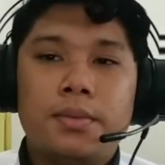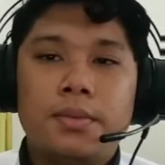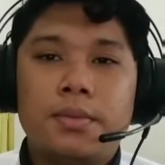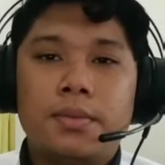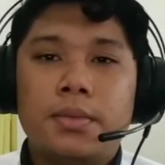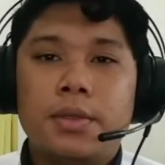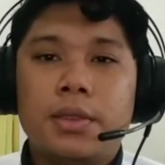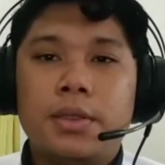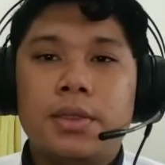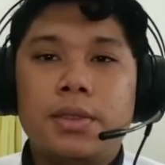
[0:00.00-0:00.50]

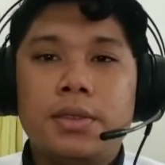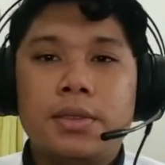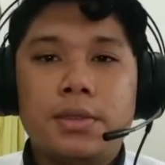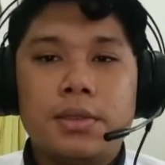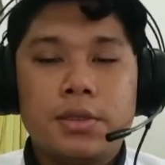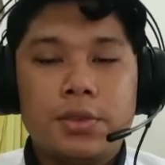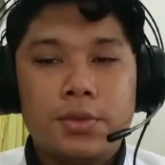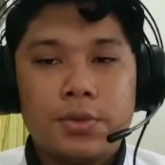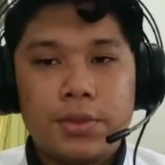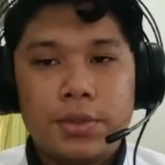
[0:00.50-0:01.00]
These
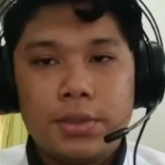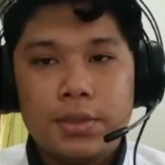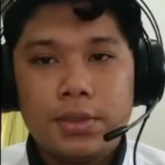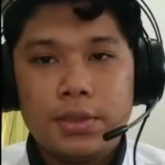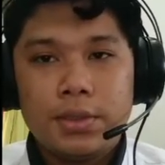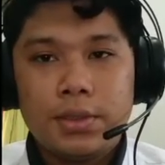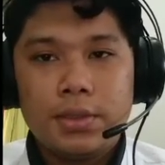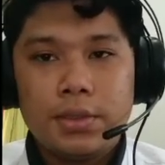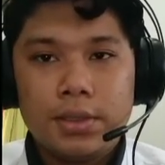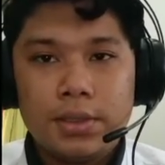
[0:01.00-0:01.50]

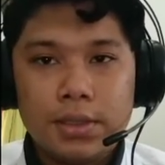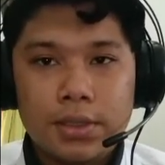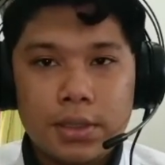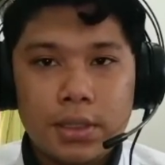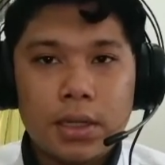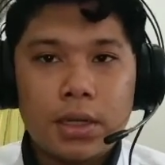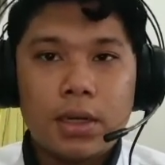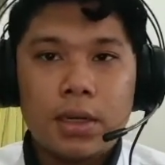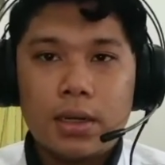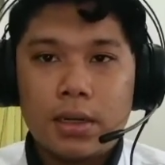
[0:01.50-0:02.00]
three
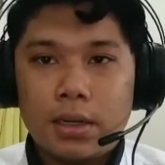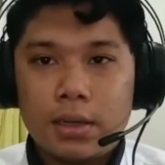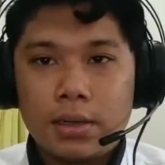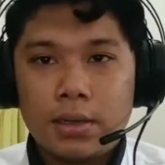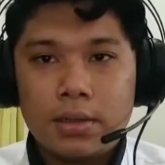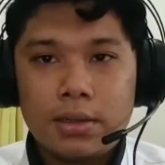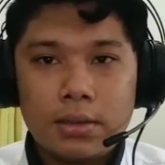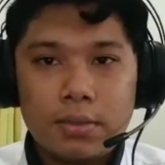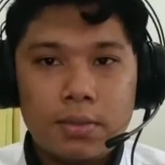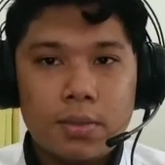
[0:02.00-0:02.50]
are
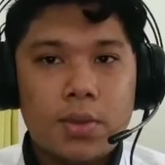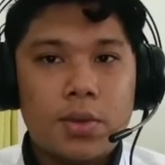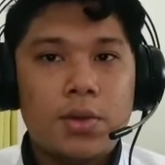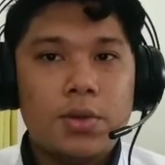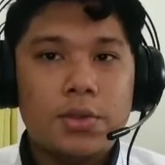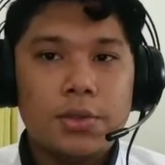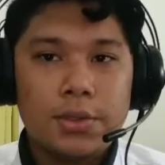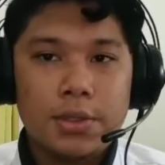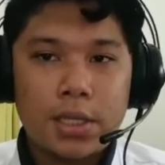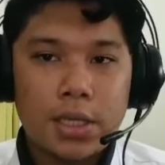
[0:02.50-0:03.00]
the
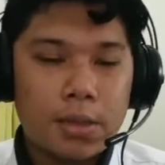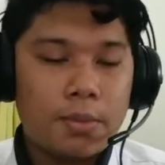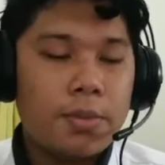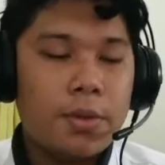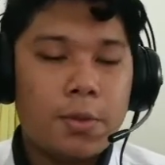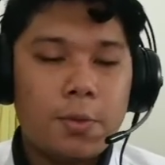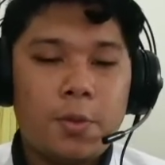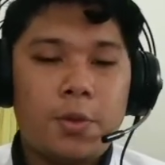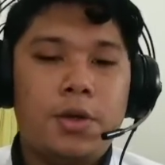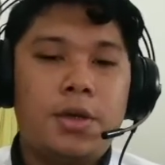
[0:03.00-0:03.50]
most
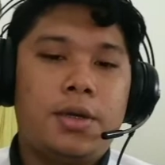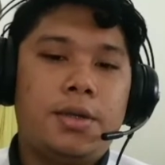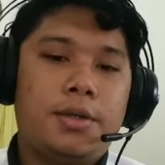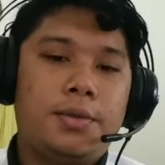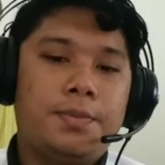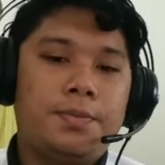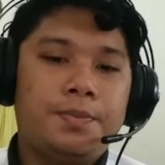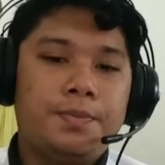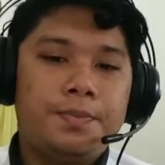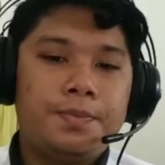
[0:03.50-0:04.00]
common
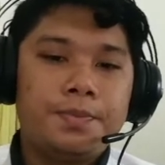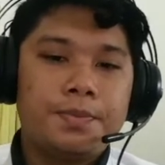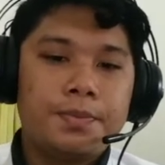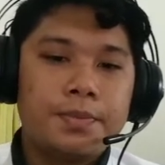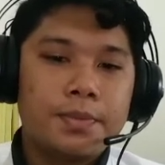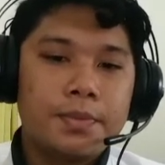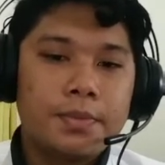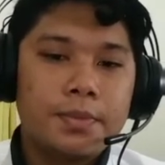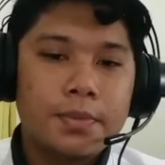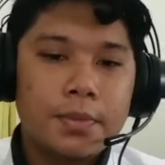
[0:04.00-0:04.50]
names
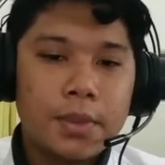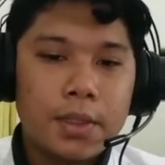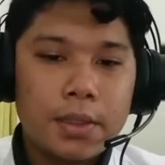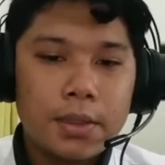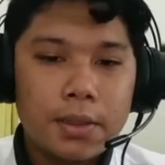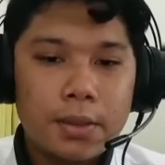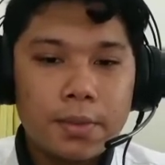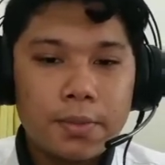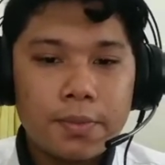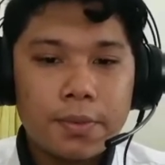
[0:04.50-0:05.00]
of
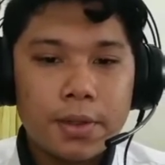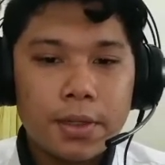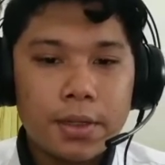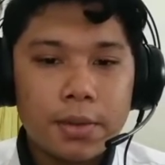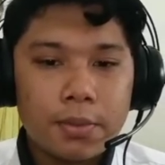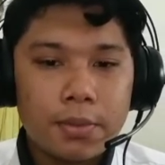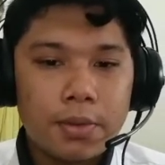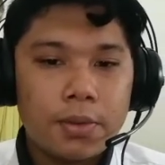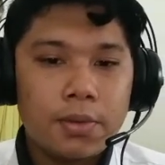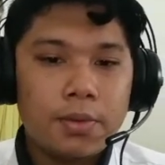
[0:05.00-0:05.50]
dependent
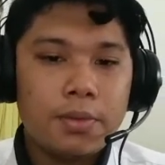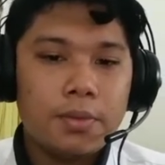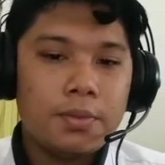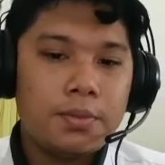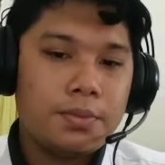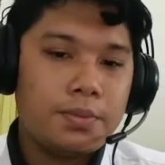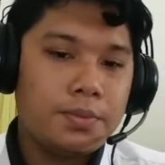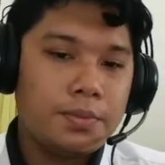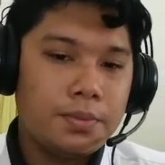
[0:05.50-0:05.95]
variable.